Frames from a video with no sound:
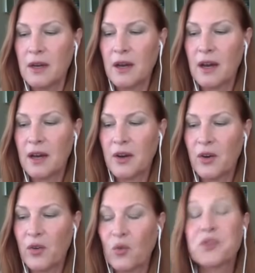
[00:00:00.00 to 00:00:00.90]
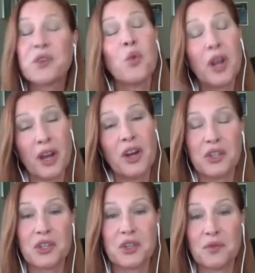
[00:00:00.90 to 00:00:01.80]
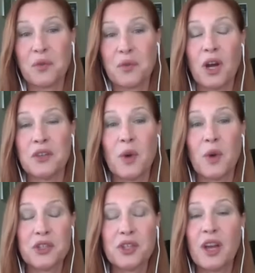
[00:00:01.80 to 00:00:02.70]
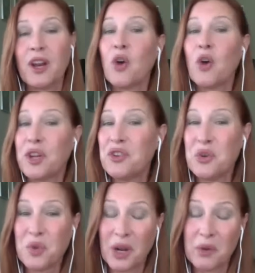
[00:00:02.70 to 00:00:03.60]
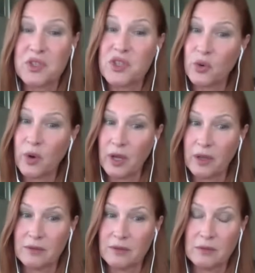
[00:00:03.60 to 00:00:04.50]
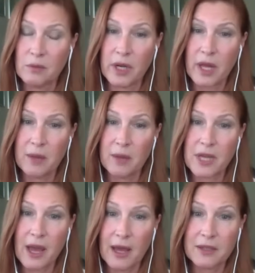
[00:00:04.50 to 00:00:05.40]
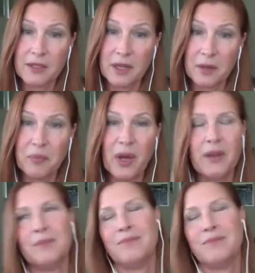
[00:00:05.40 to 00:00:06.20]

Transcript: uh, so when I auditioned for Eyes Wide Shut, I already knew what I was doing when it came to acting. But